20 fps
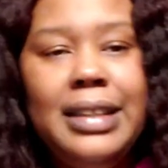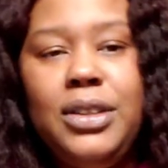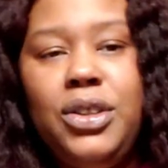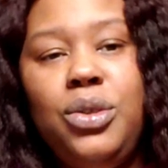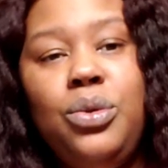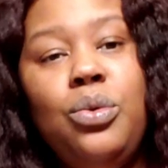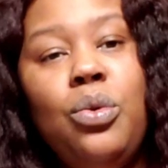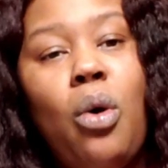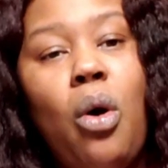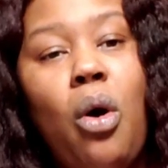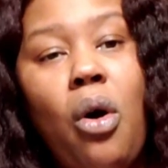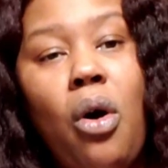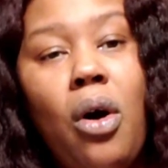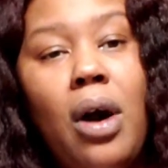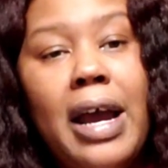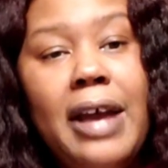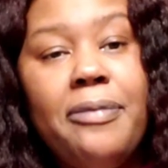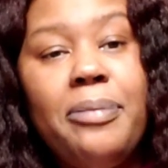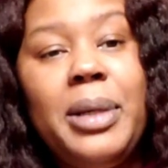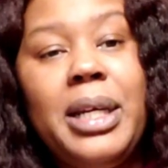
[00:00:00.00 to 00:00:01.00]
you all
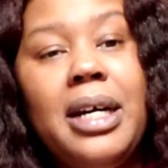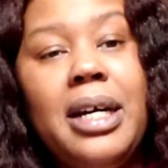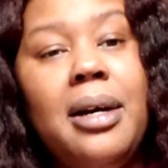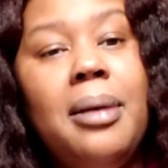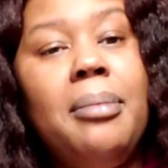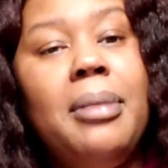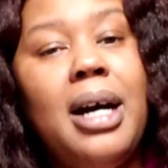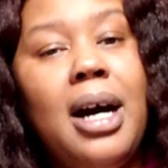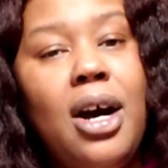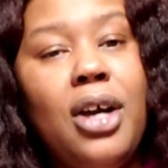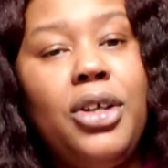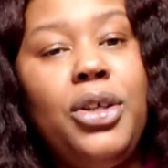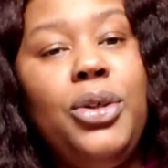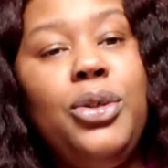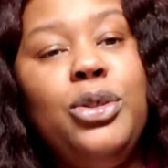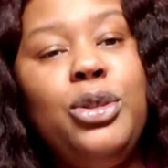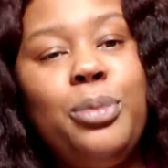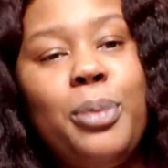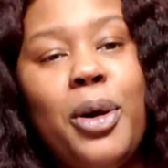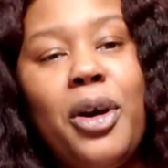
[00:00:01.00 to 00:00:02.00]
have become a
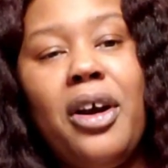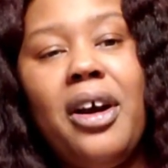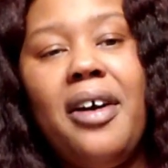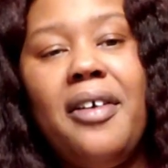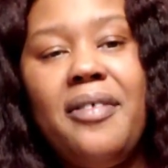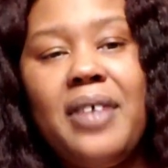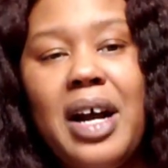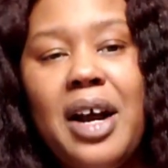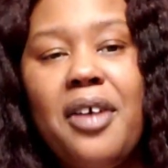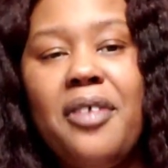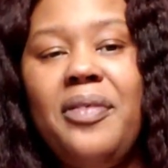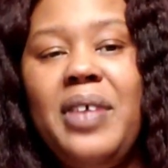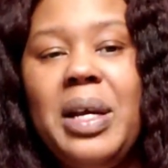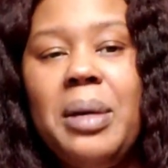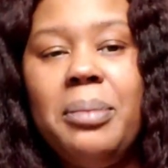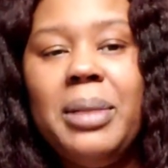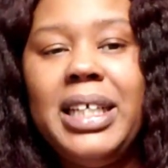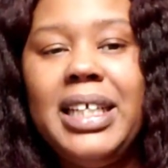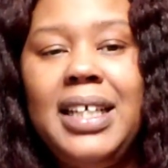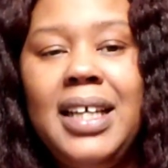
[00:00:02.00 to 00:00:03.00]
huge part of our
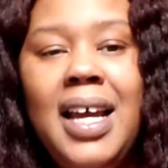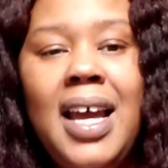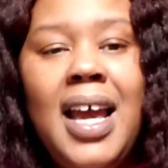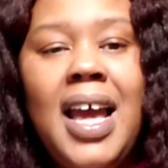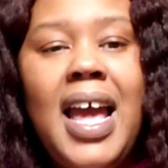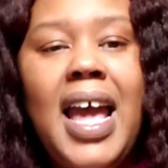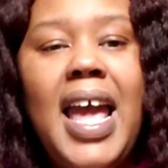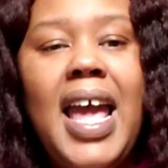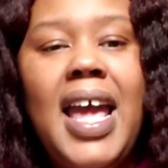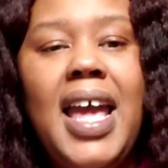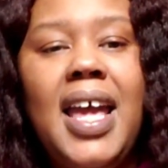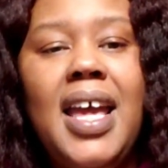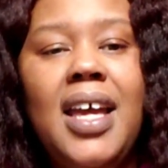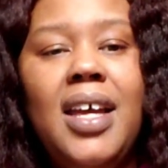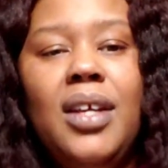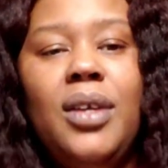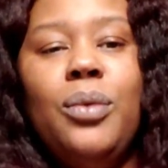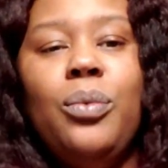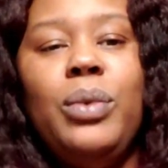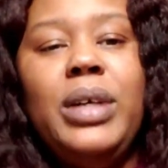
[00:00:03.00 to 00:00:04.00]
family,
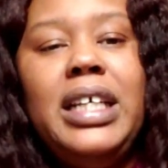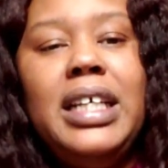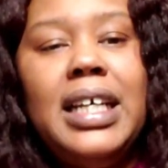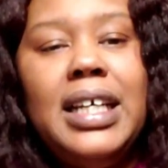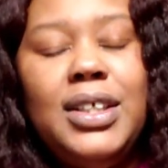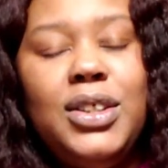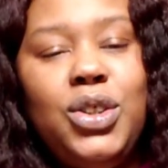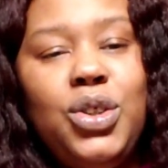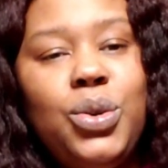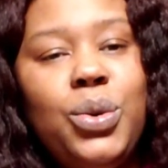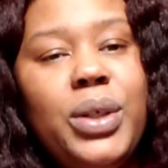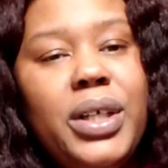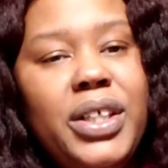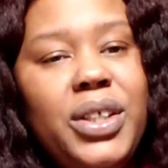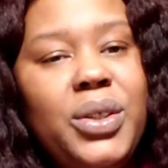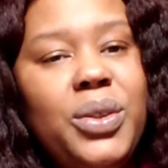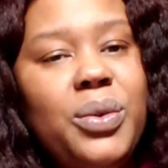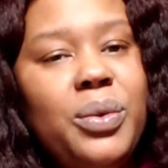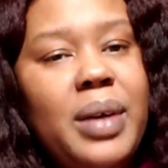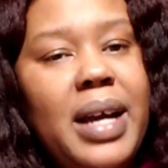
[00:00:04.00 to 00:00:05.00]
and we enjoy
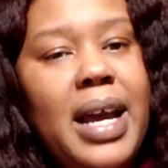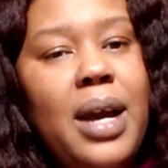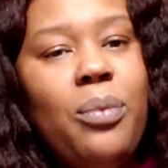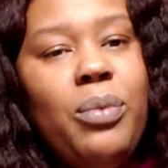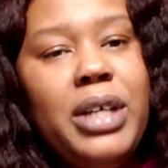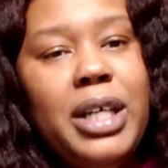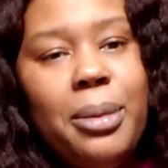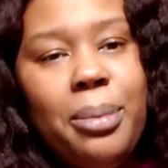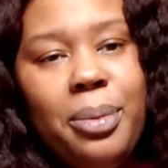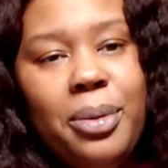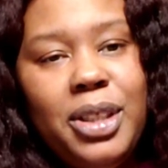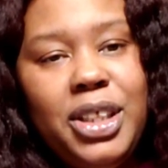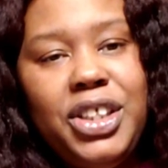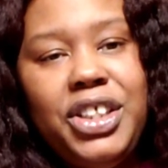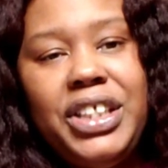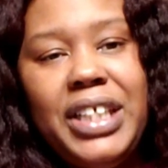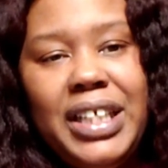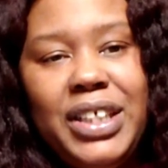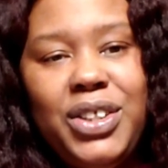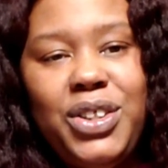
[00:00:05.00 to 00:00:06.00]
you and we
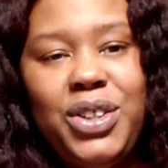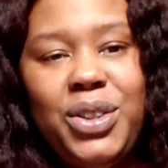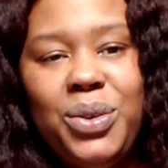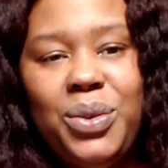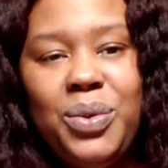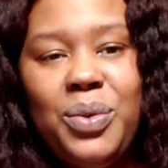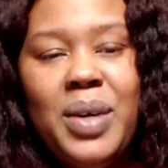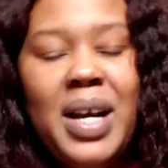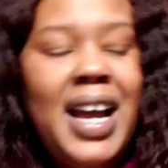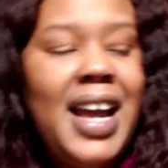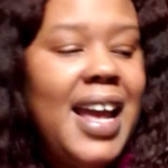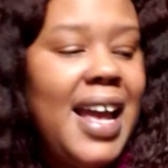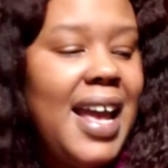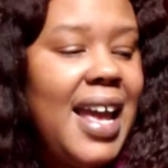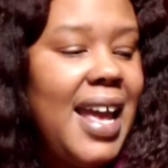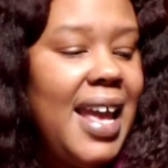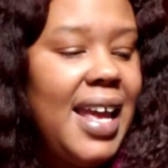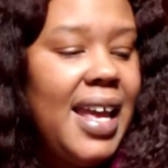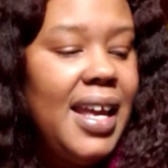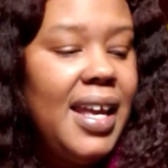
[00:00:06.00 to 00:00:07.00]
appreciate you.
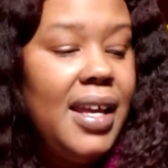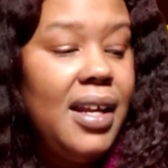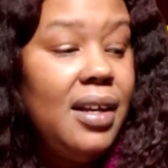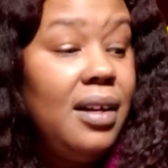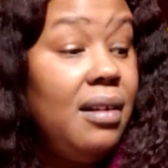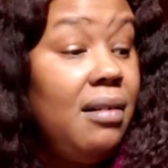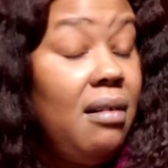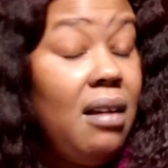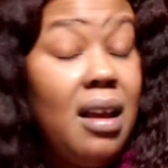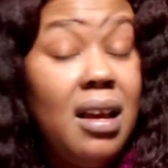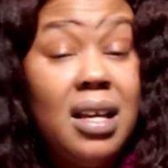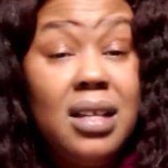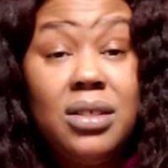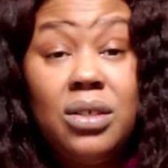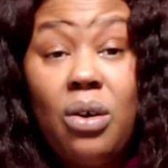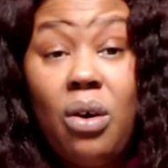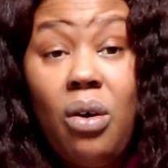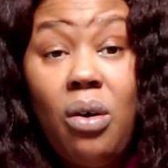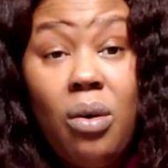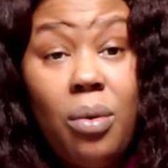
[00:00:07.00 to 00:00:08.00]
And as
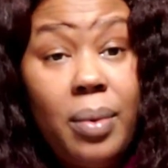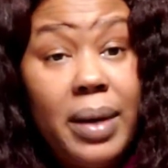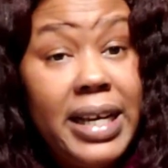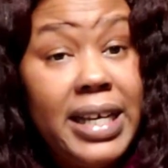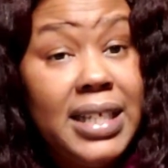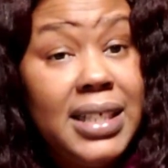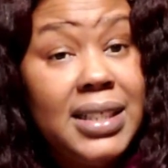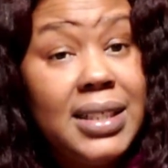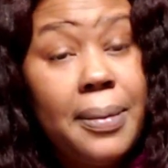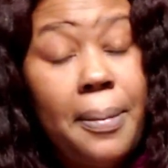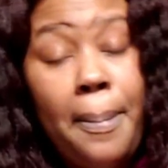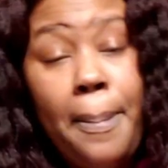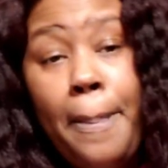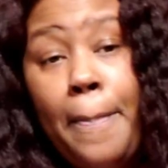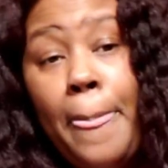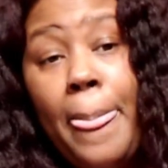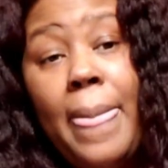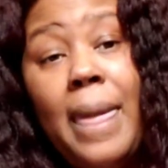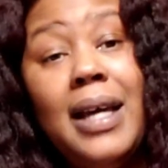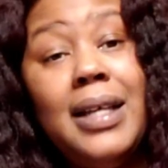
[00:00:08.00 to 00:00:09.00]
always,
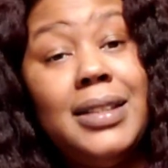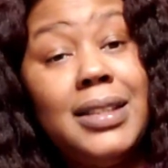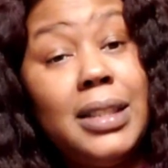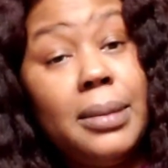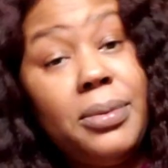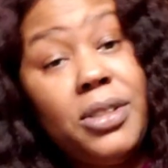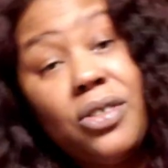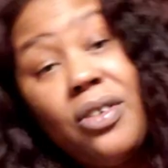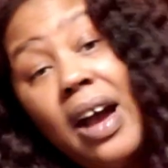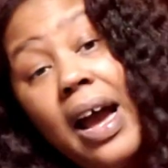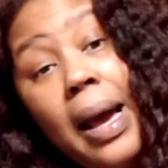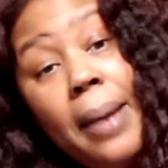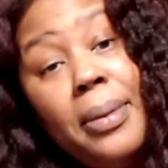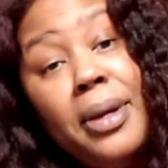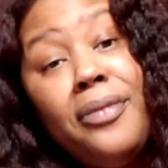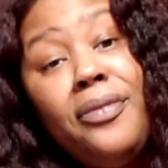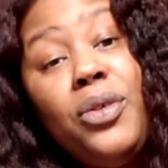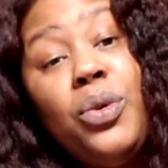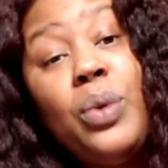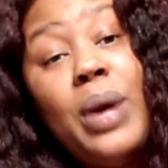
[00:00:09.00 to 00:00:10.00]
subscribe
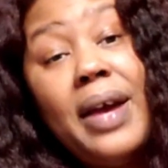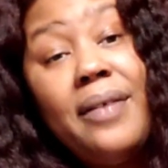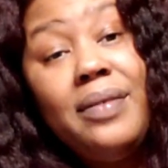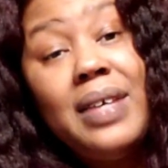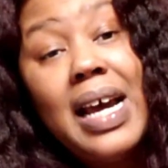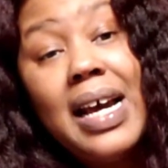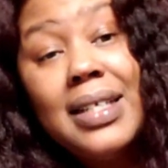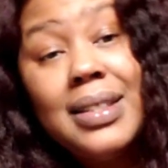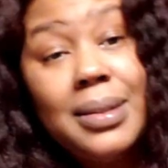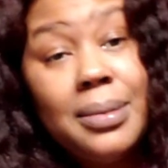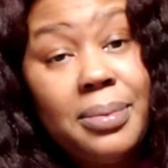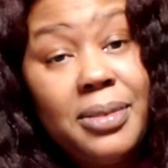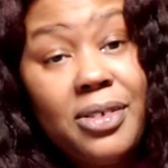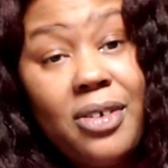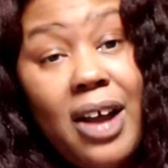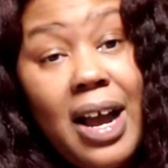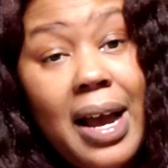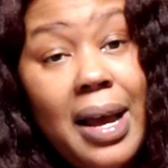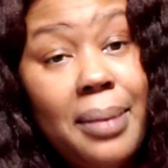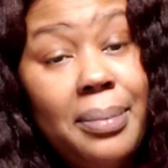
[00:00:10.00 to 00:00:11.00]
if you have not
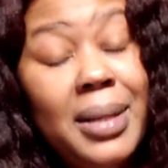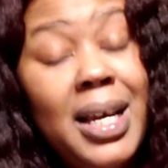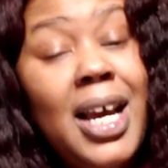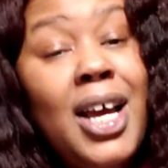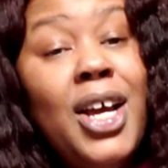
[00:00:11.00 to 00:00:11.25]
subscribed.